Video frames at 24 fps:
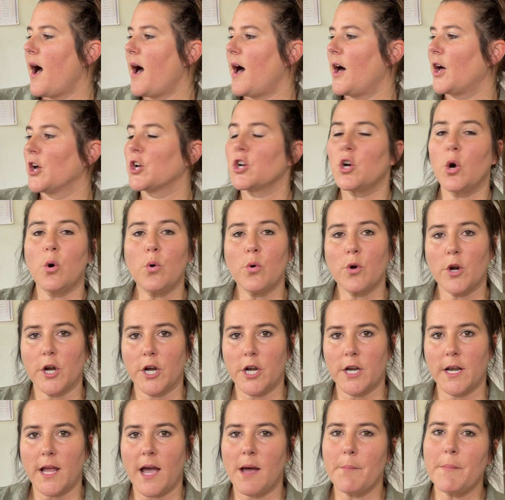
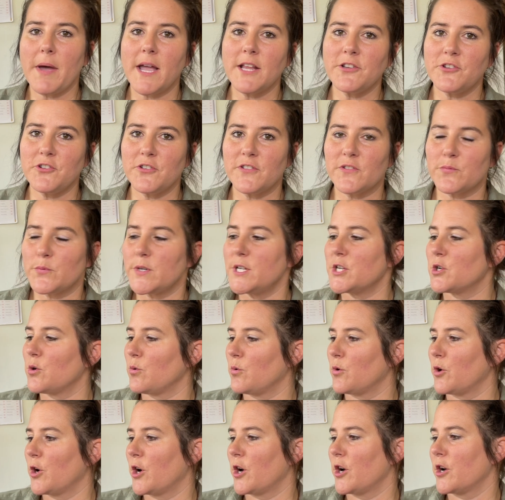Corn, I might do sweet
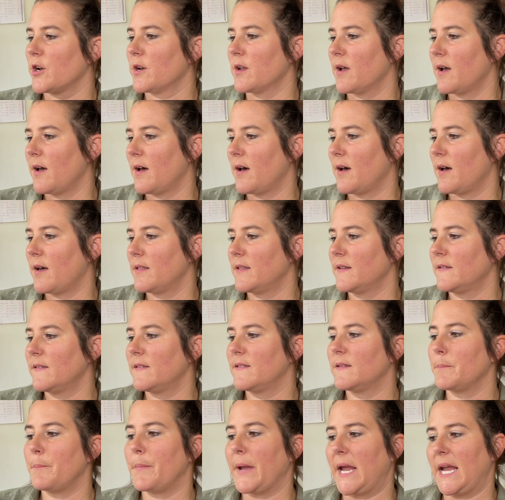corn. This
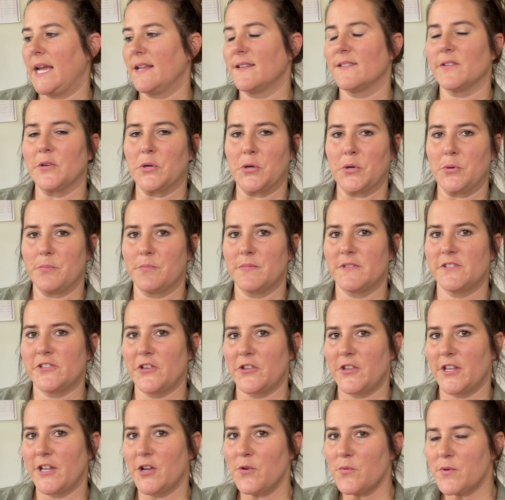is a bantam, so
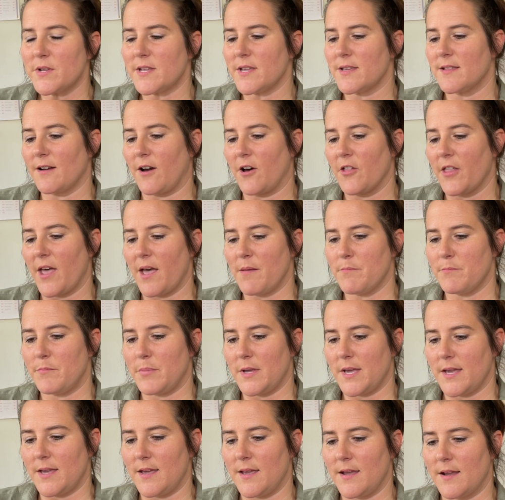they don't get all that
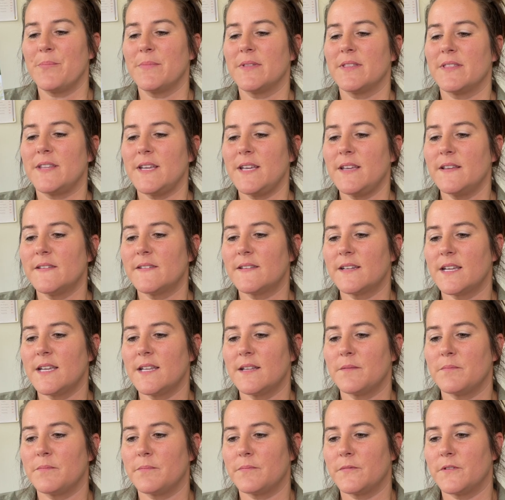big. These to
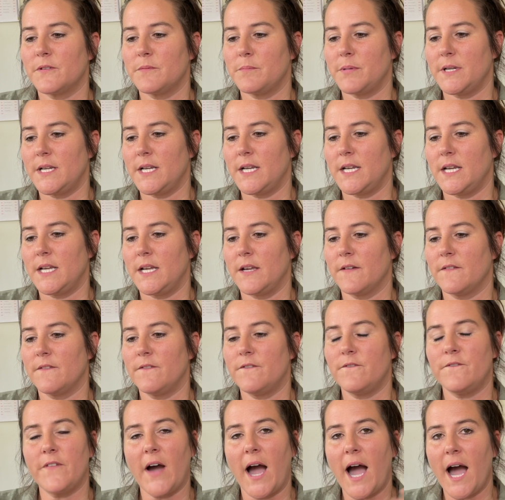get to be
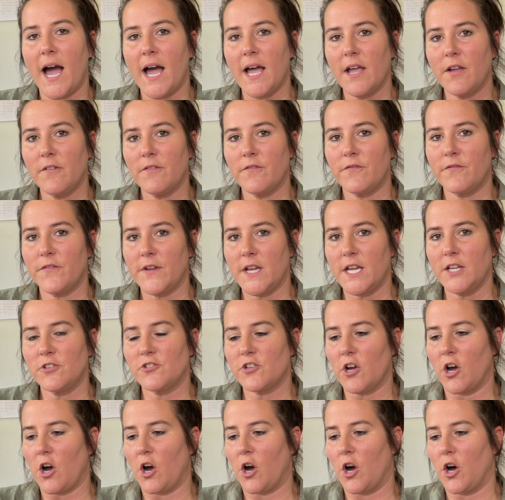5 feet
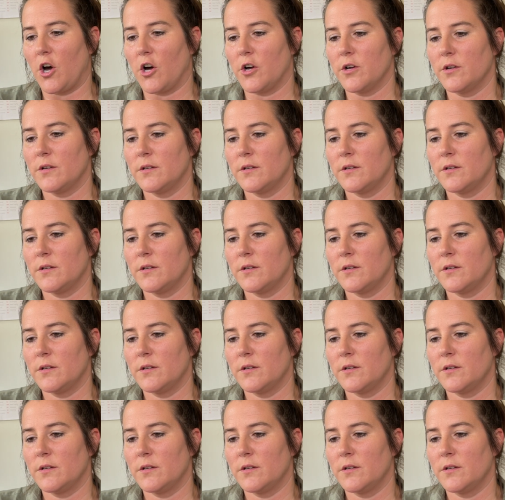tall,